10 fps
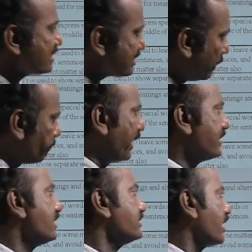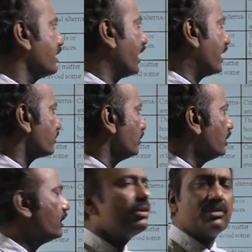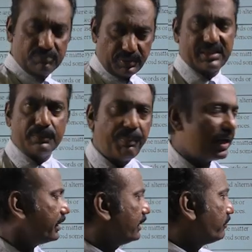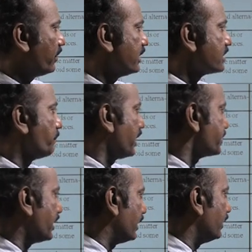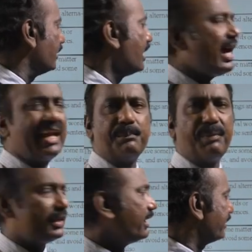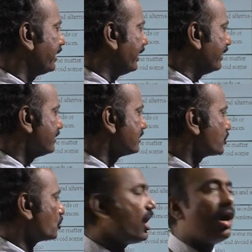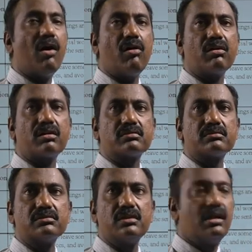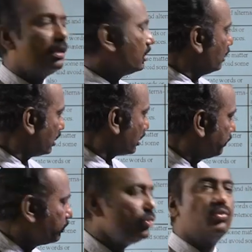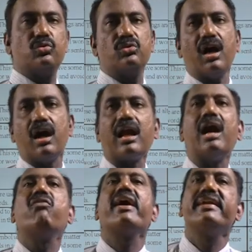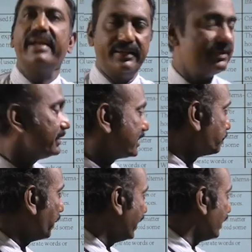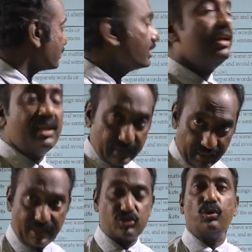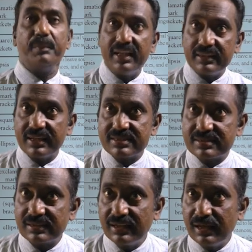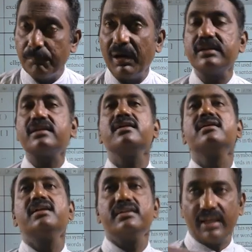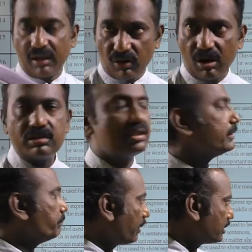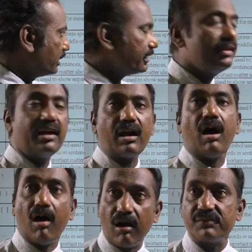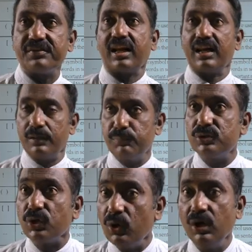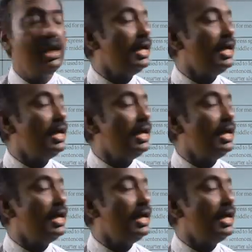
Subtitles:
Some praises are there, but important one is mentioned, unimportant things are removed or avoided. This means there are so many things, but they are not important here, or we are unable to